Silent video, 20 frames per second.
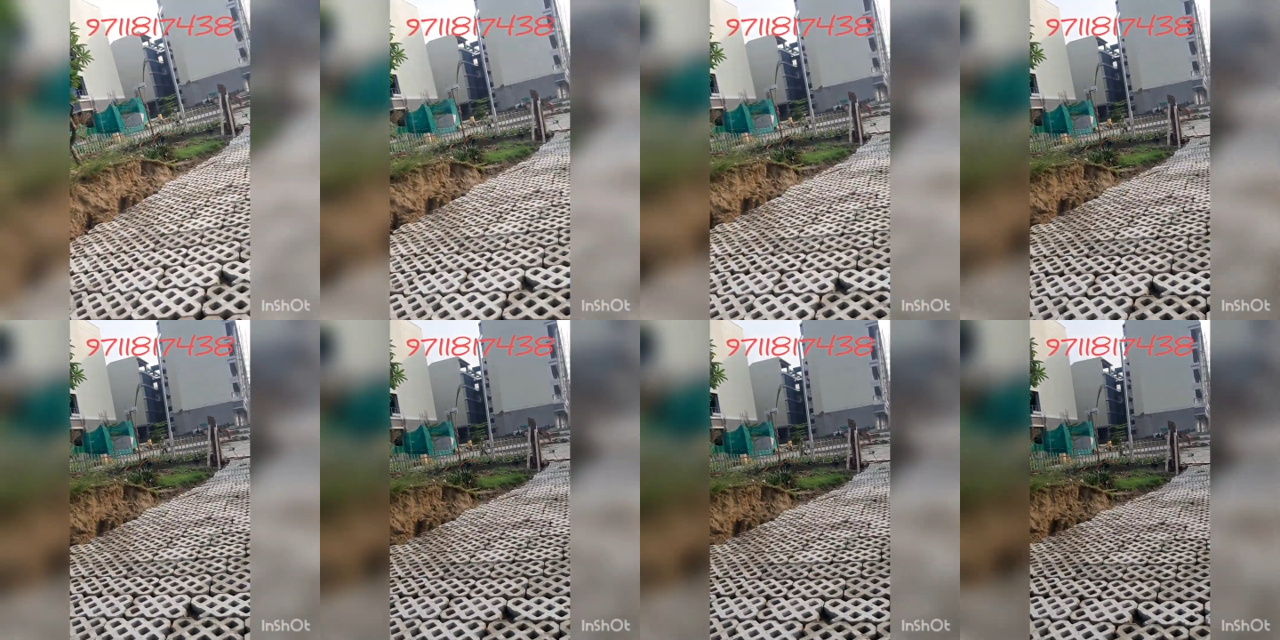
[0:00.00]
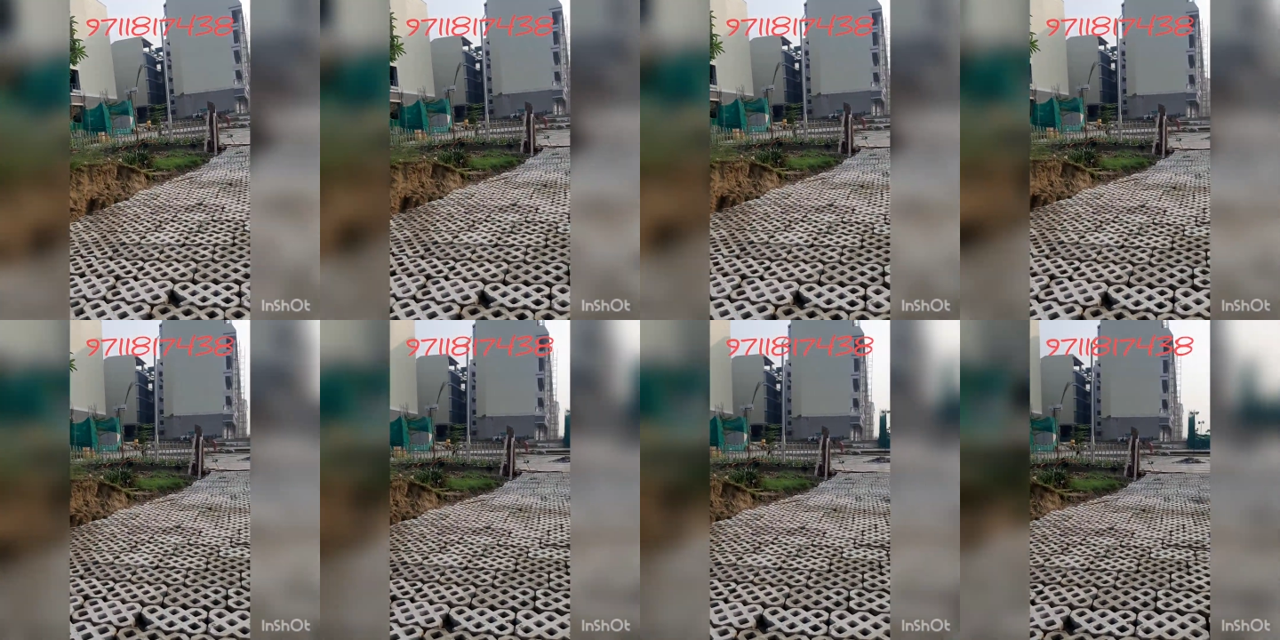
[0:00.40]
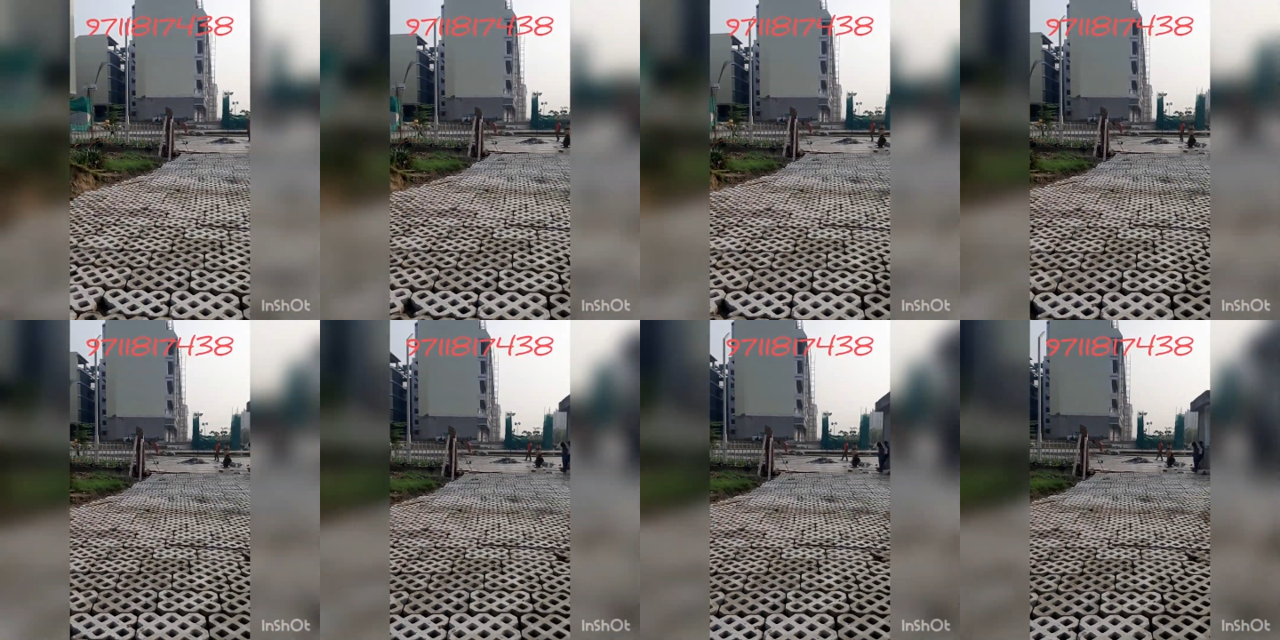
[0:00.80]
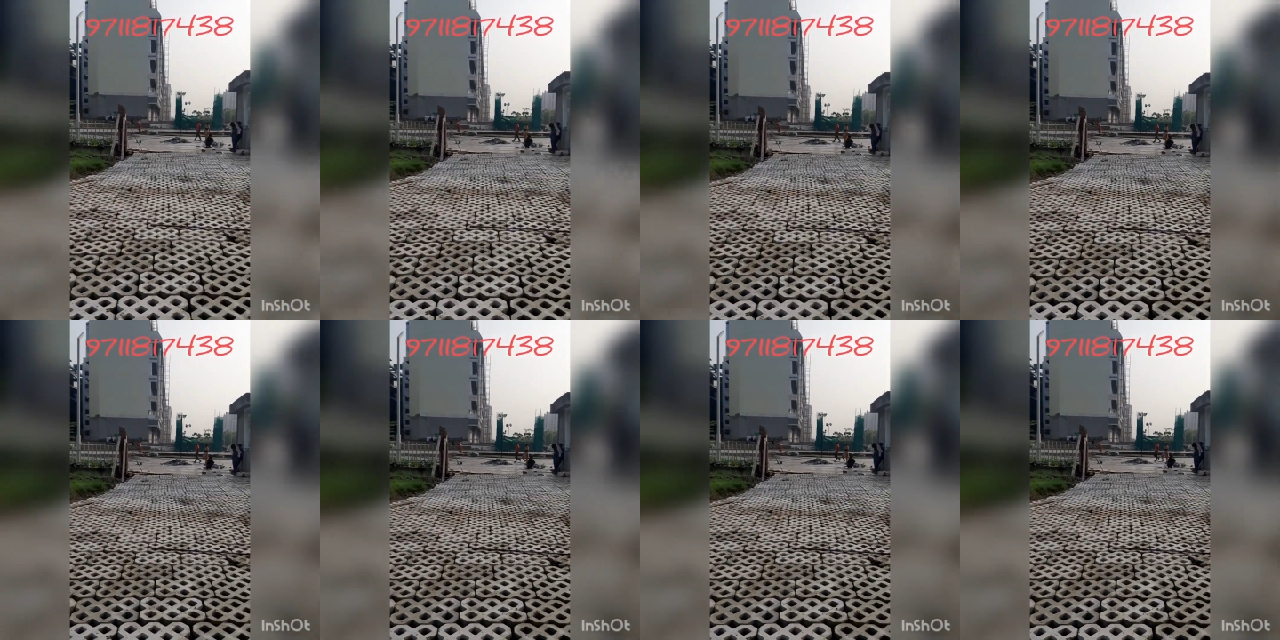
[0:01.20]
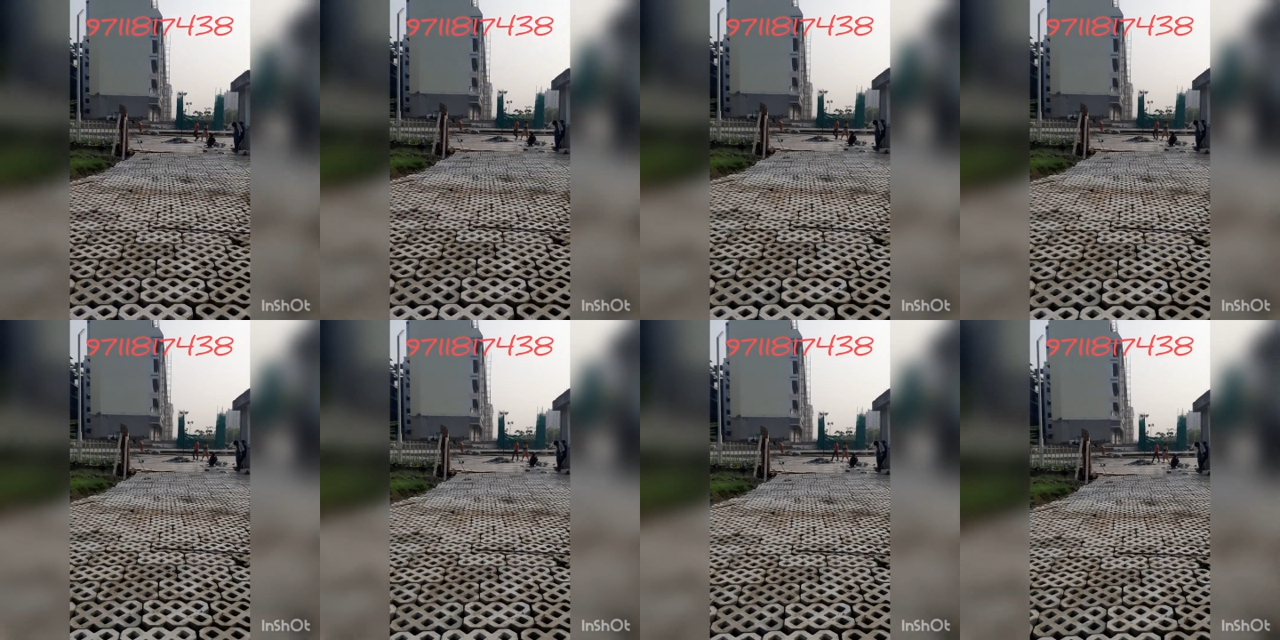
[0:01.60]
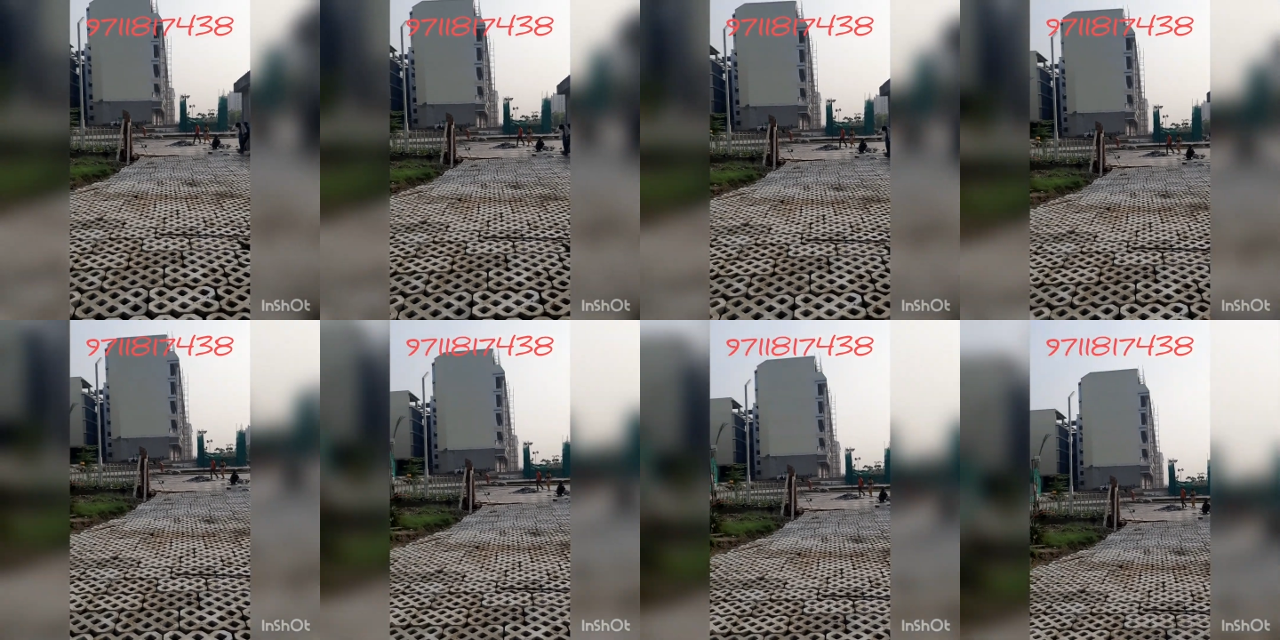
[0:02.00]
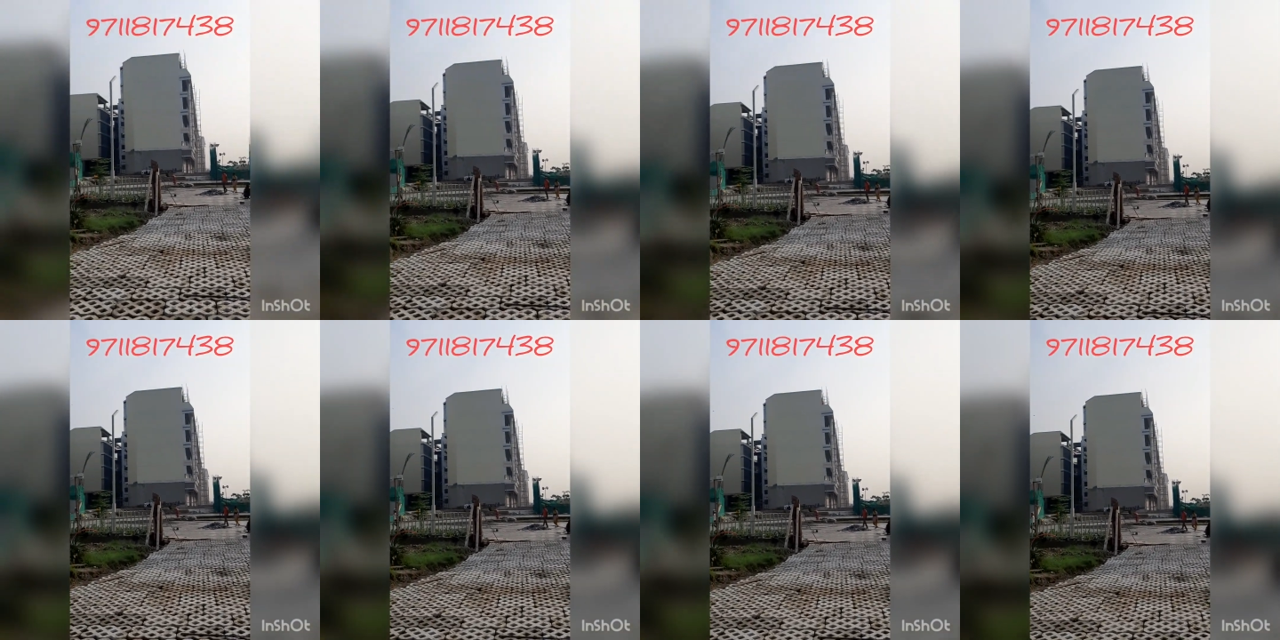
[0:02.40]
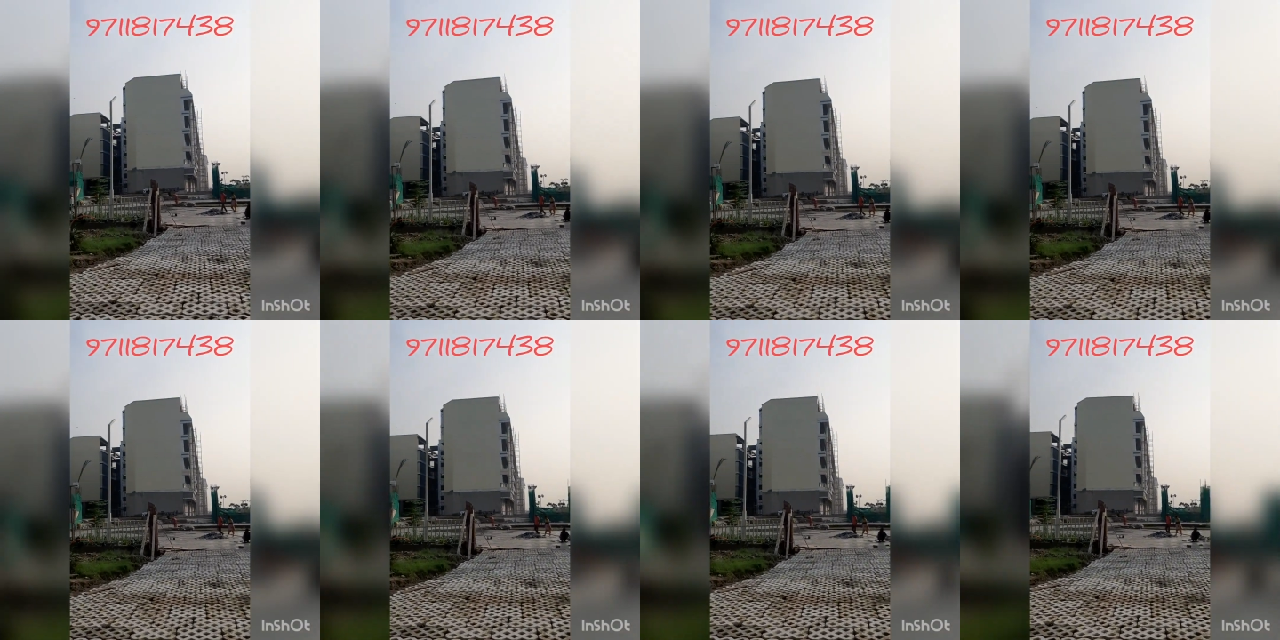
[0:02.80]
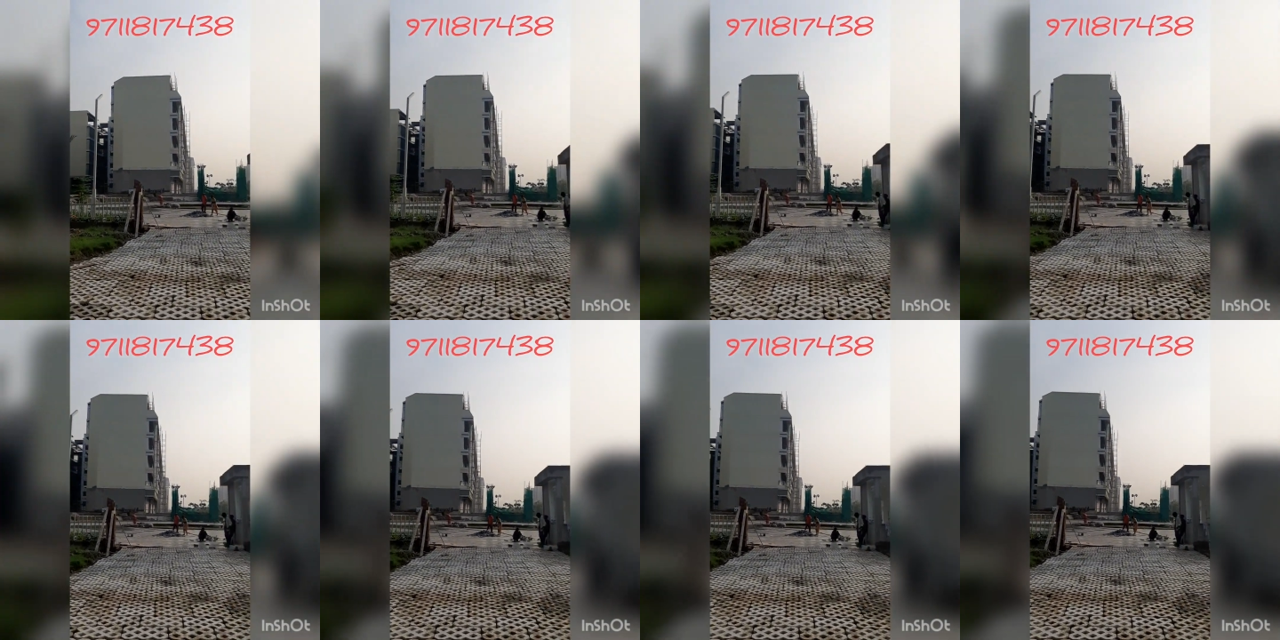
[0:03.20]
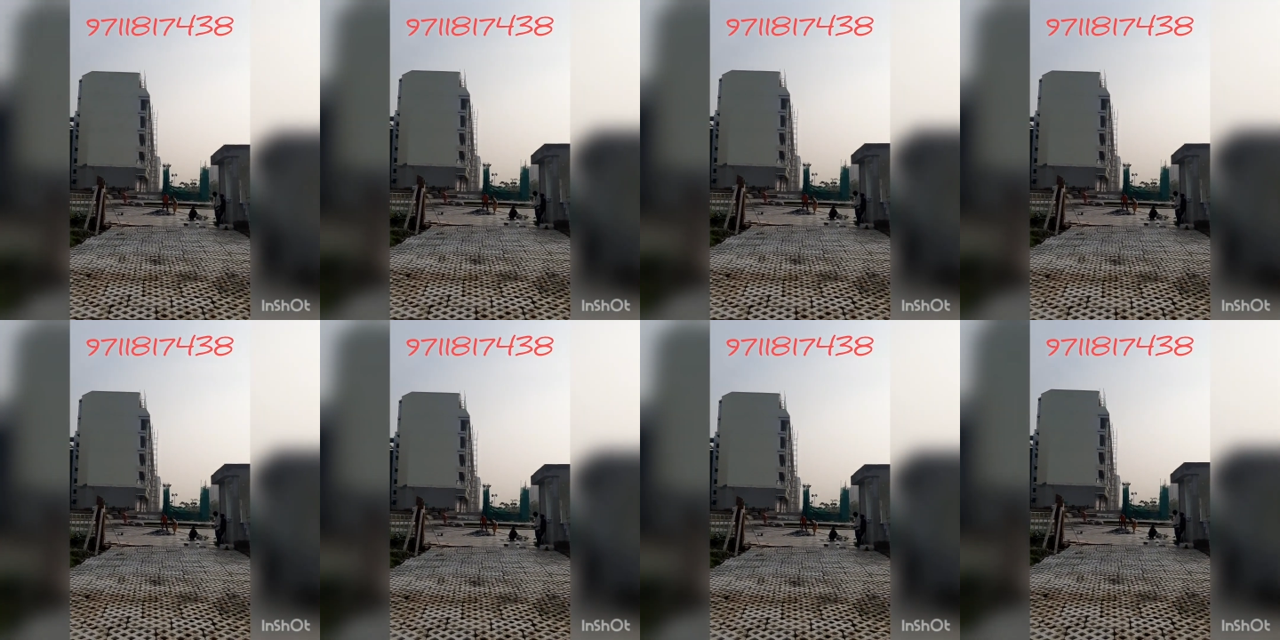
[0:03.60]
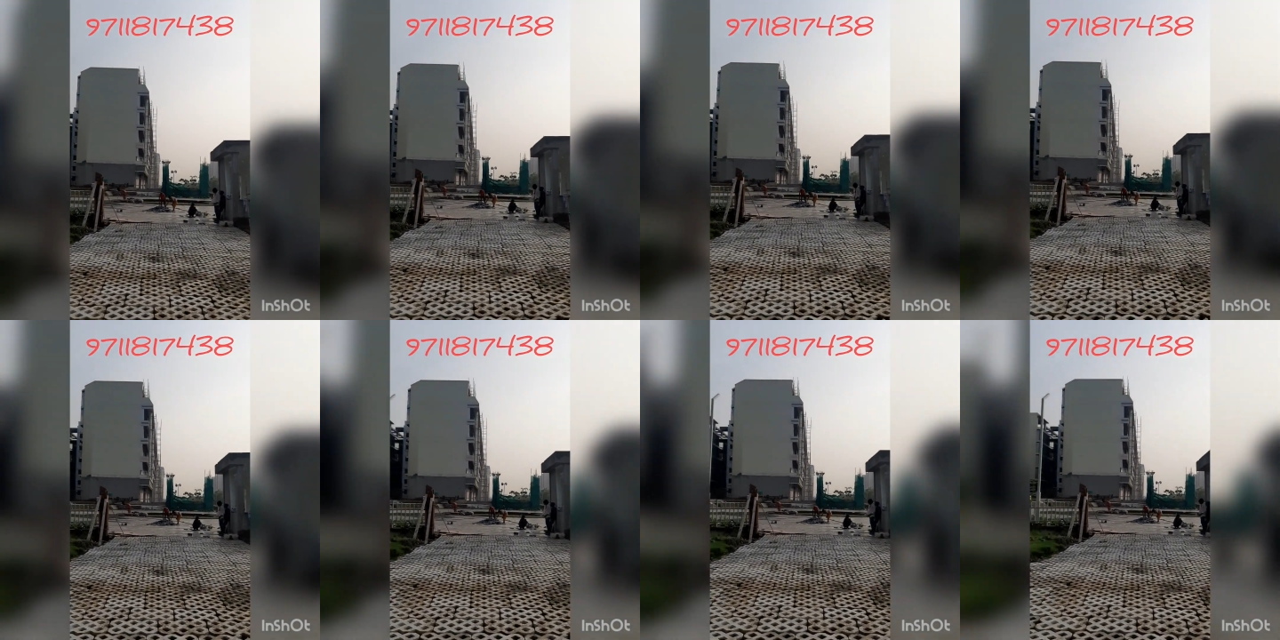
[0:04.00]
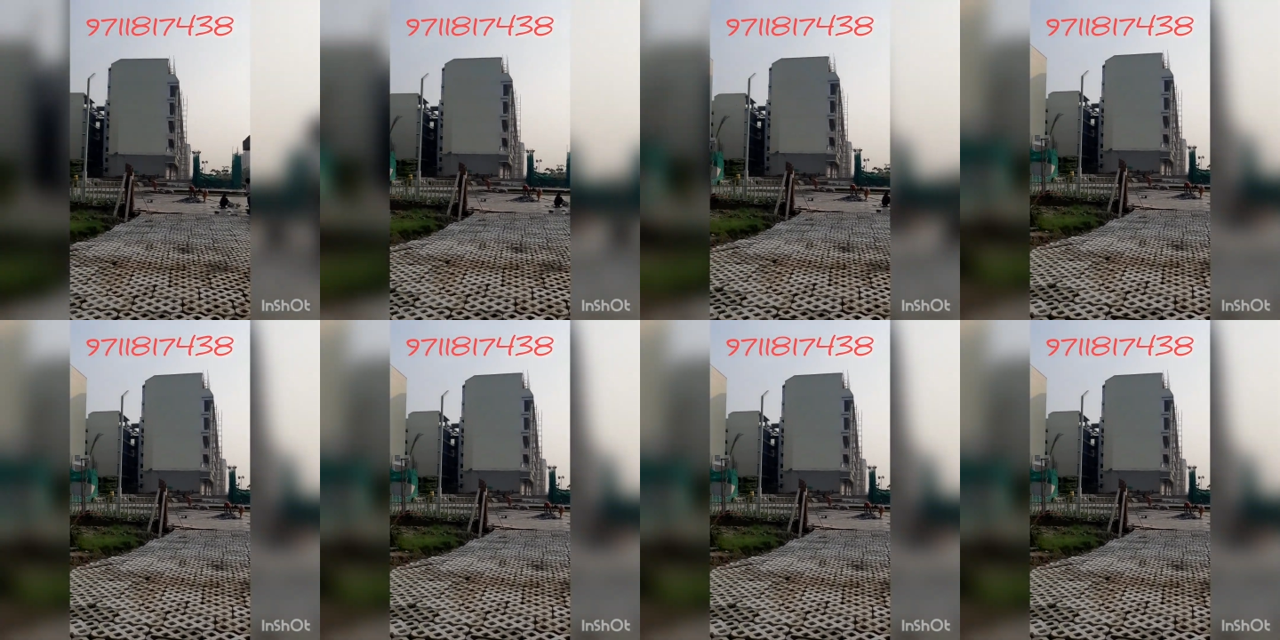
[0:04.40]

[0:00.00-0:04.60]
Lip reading: Nobody's mouth can be seen.